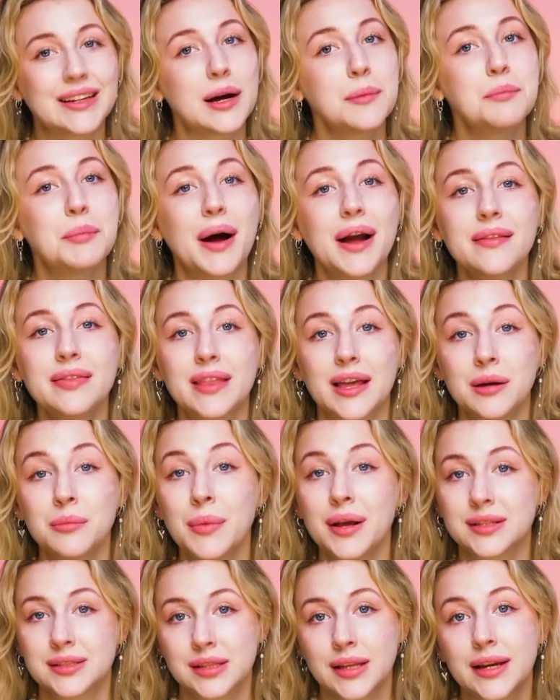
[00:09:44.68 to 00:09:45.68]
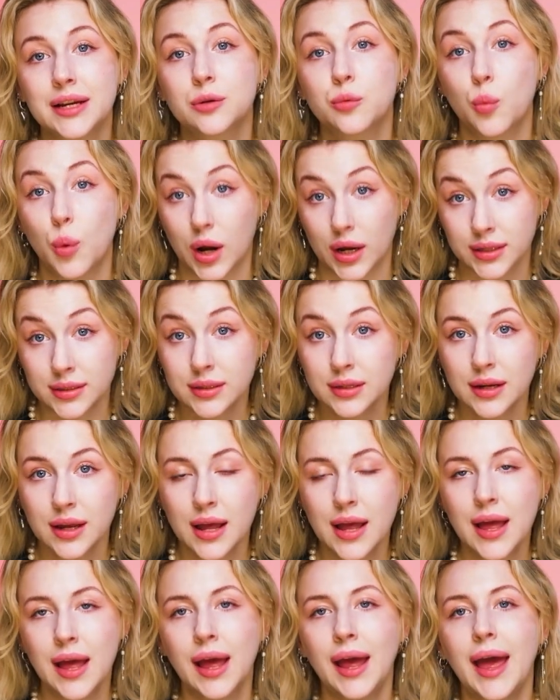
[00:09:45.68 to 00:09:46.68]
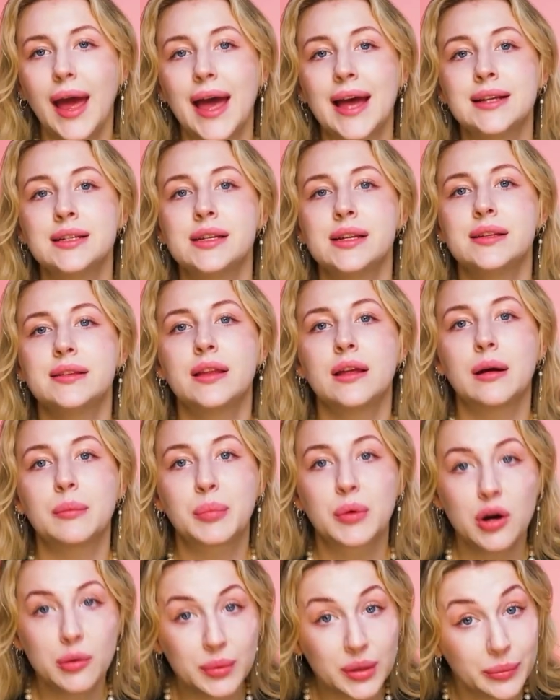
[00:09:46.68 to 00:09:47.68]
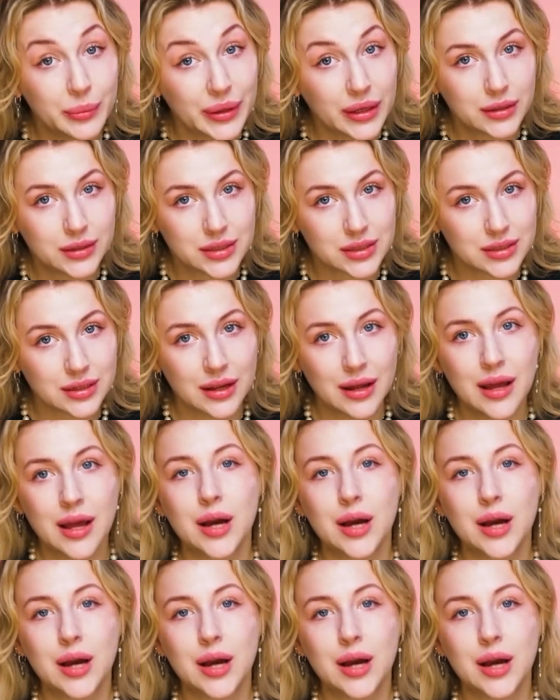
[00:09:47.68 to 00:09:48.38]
combine them as layer 1, and in the upcoming weeks,